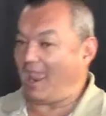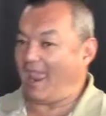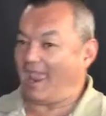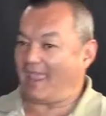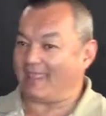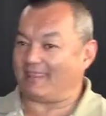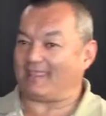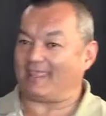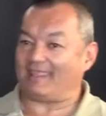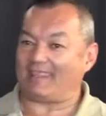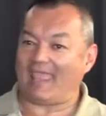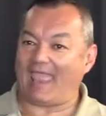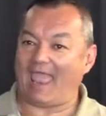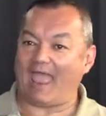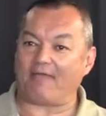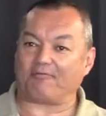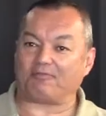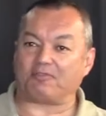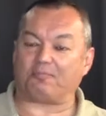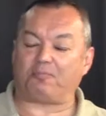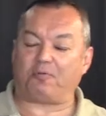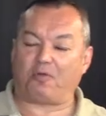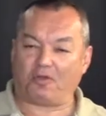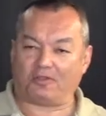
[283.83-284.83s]
and then they have
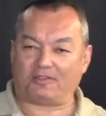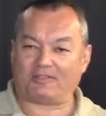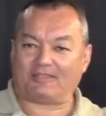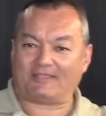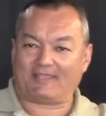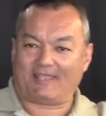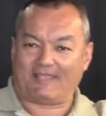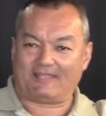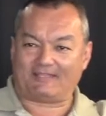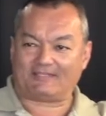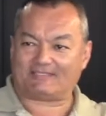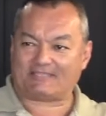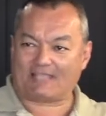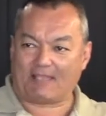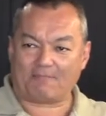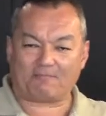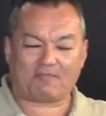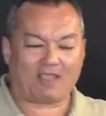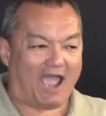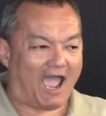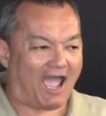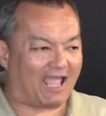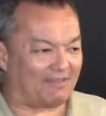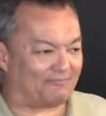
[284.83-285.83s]
to put it in some
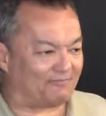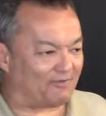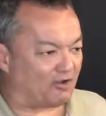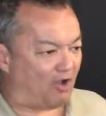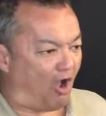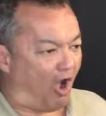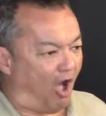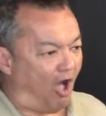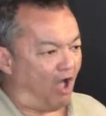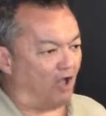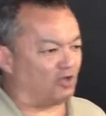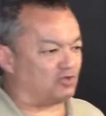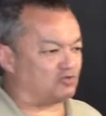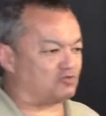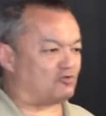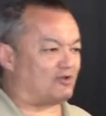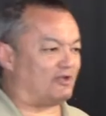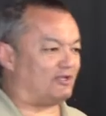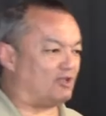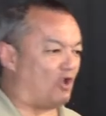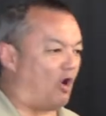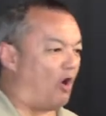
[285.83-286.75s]
kind of a cauldron